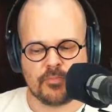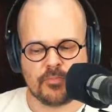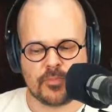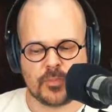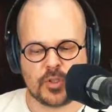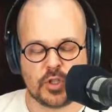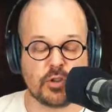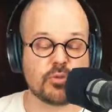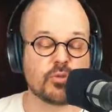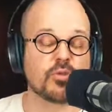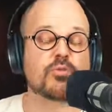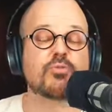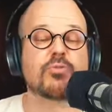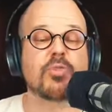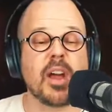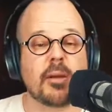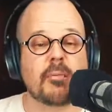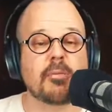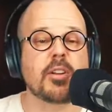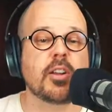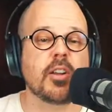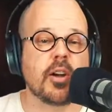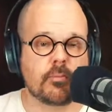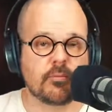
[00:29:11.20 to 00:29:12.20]
So to wrap
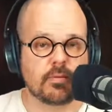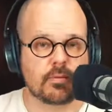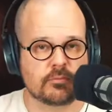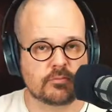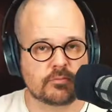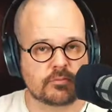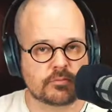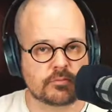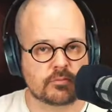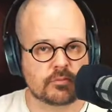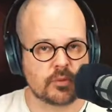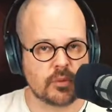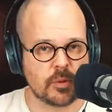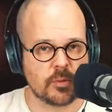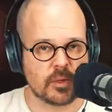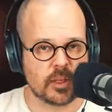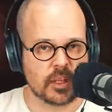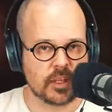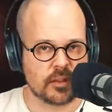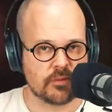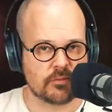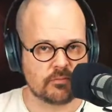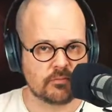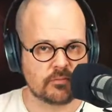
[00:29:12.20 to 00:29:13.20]
it up for
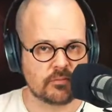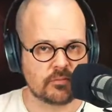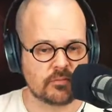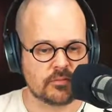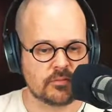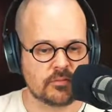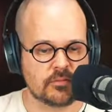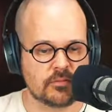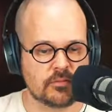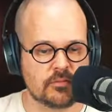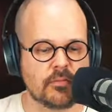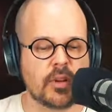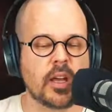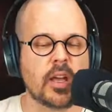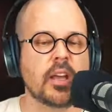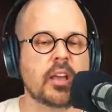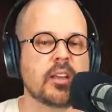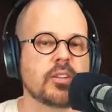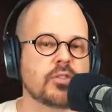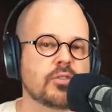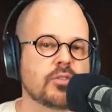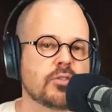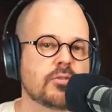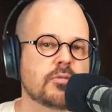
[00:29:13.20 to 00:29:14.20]
me,
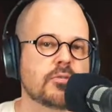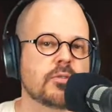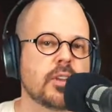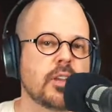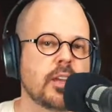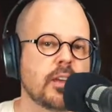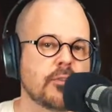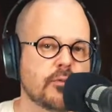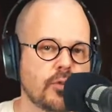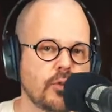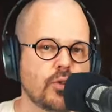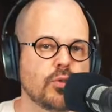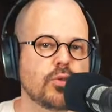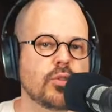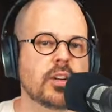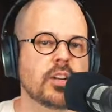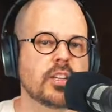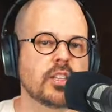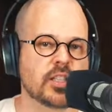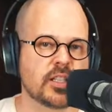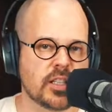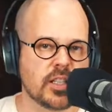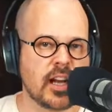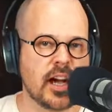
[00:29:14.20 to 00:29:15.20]
if you're gonna
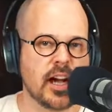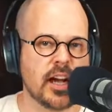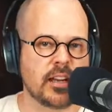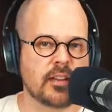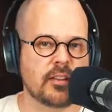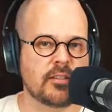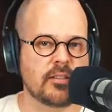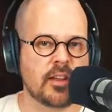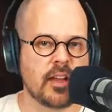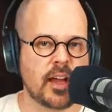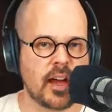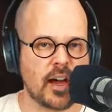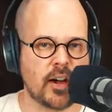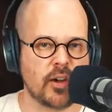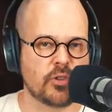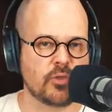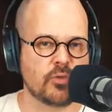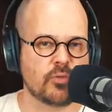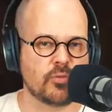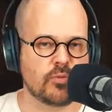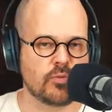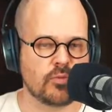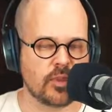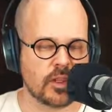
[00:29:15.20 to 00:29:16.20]
start out
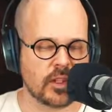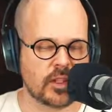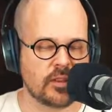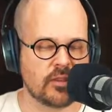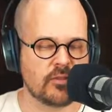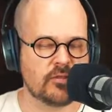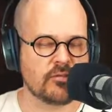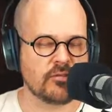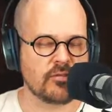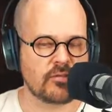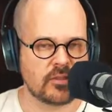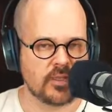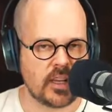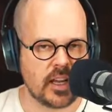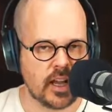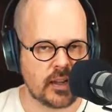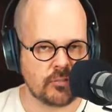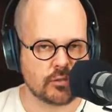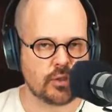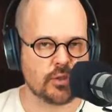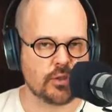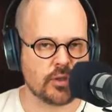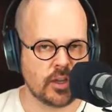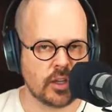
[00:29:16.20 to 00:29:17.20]
with
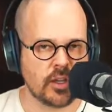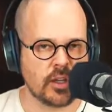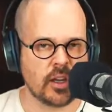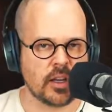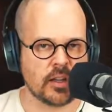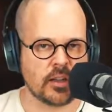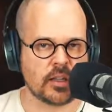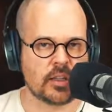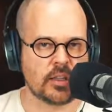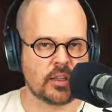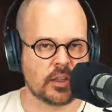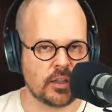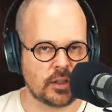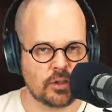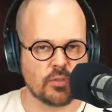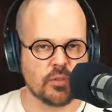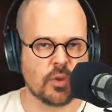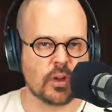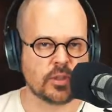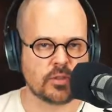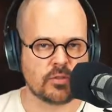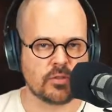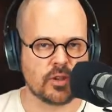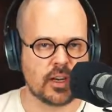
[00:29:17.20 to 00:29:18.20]
absolutely nothing and you
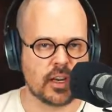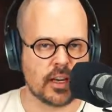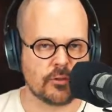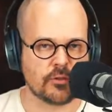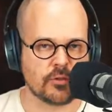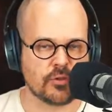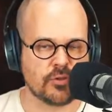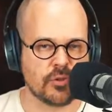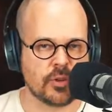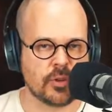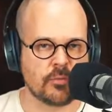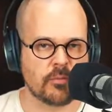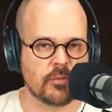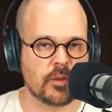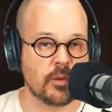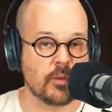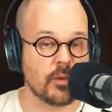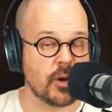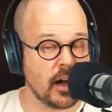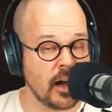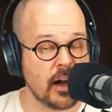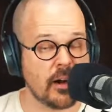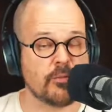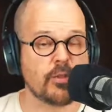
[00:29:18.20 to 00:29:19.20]
want to live stream,
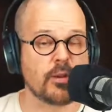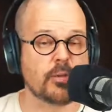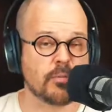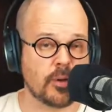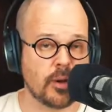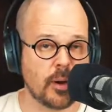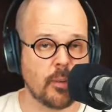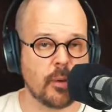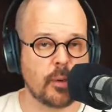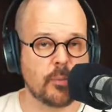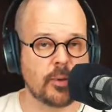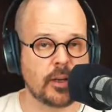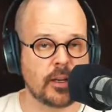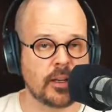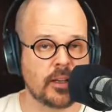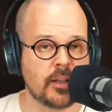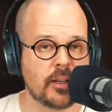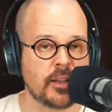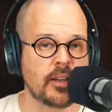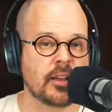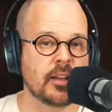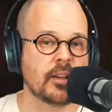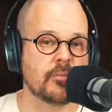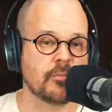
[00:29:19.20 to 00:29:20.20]
I will probably
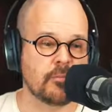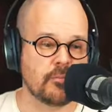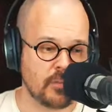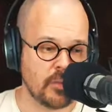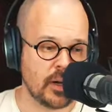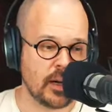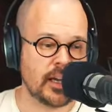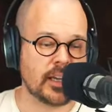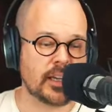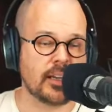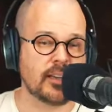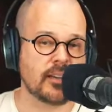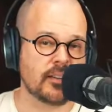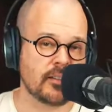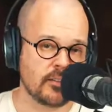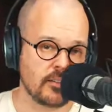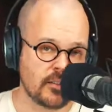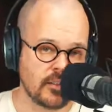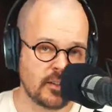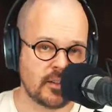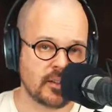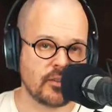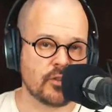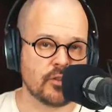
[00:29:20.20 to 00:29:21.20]
buy
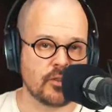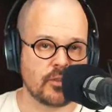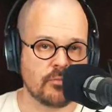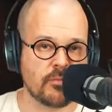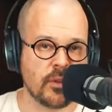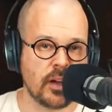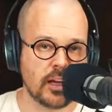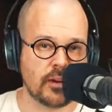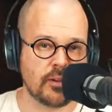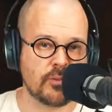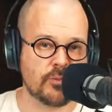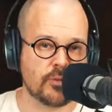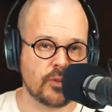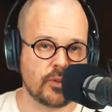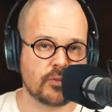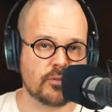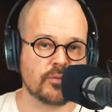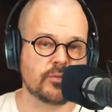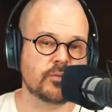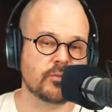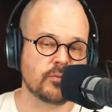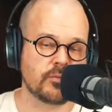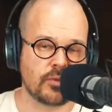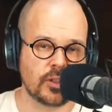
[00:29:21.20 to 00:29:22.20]
a good
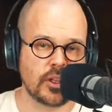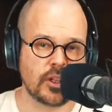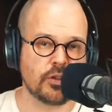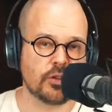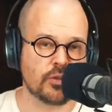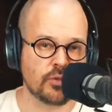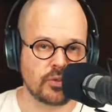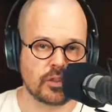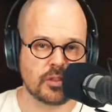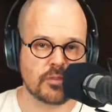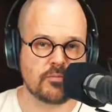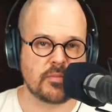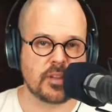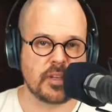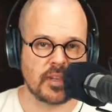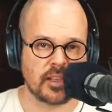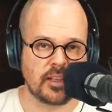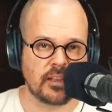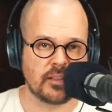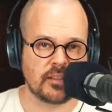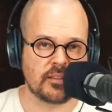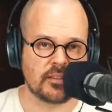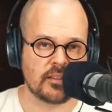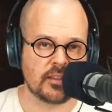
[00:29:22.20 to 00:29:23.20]
microphone with a
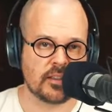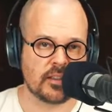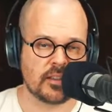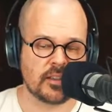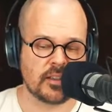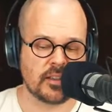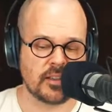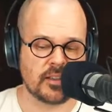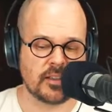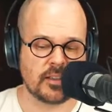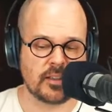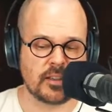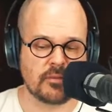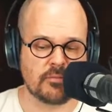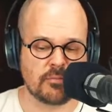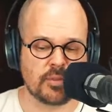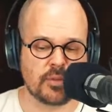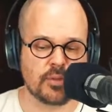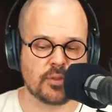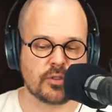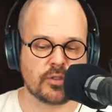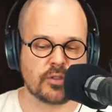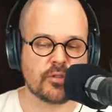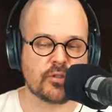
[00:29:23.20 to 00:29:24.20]
USB
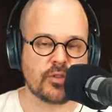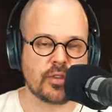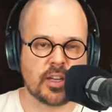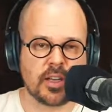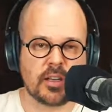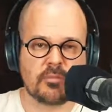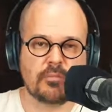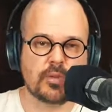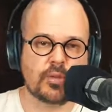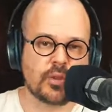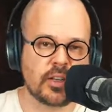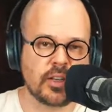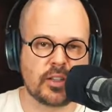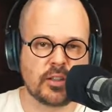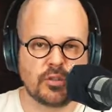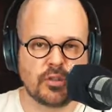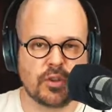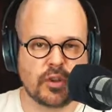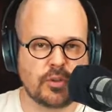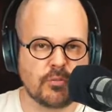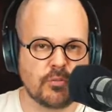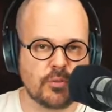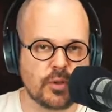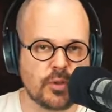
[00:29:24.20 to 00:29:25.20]
input, so you can put it into a
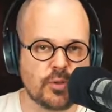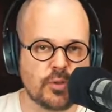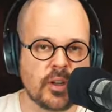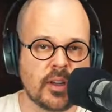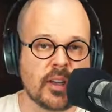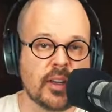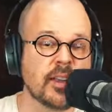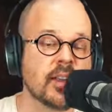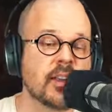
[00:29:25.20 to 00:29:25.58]
computer,